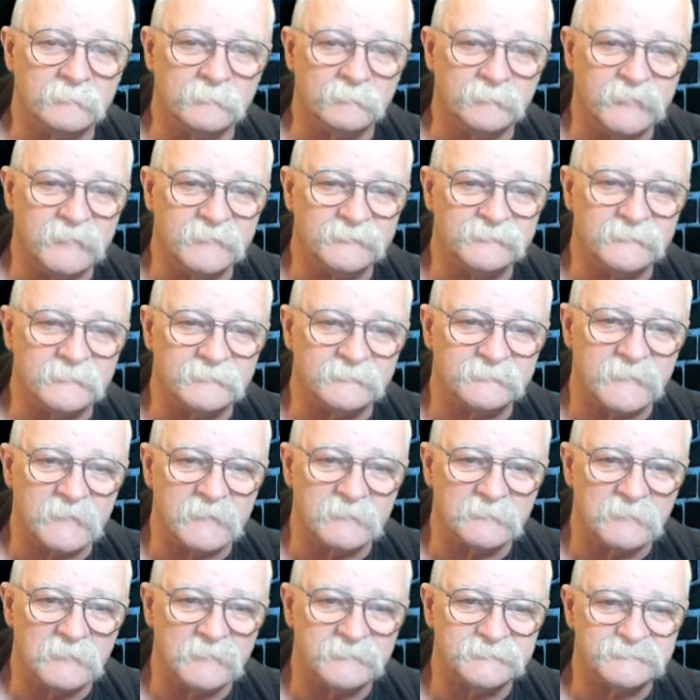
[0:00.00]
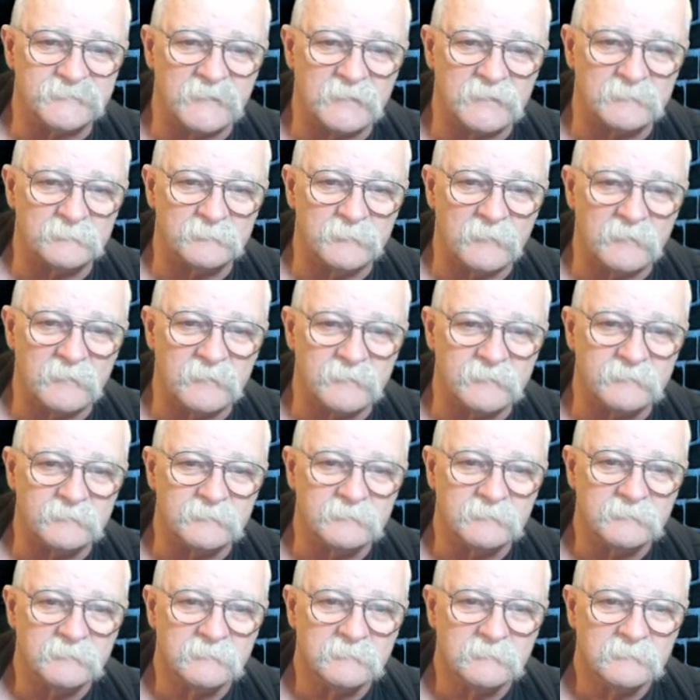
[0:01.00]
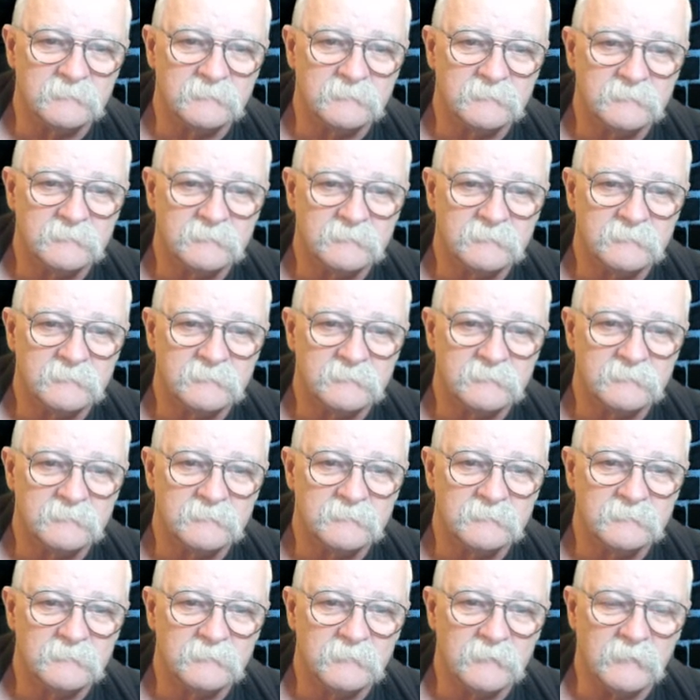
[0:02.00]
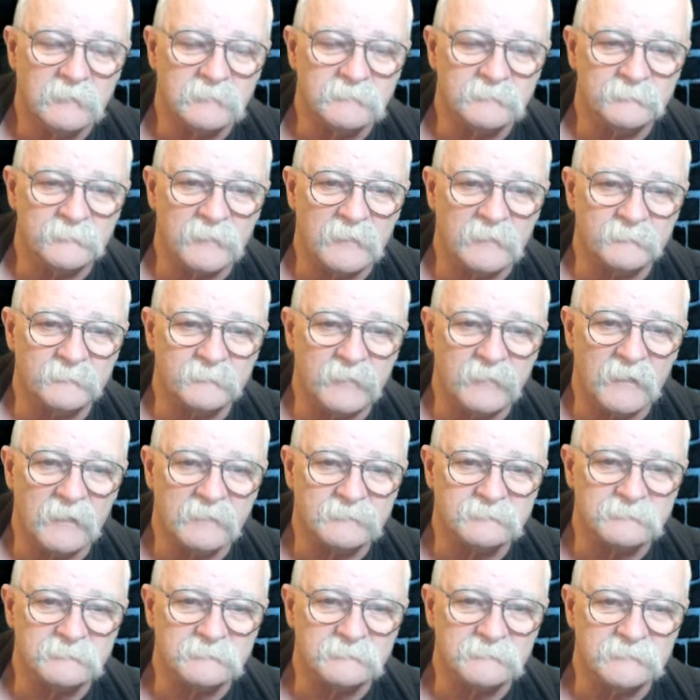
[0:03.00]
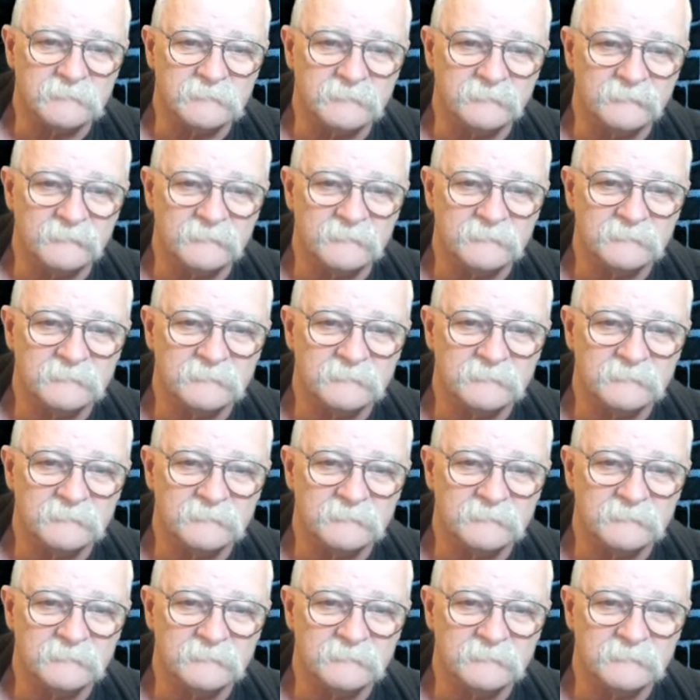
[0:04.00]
beat the daylights out of my bot and leave?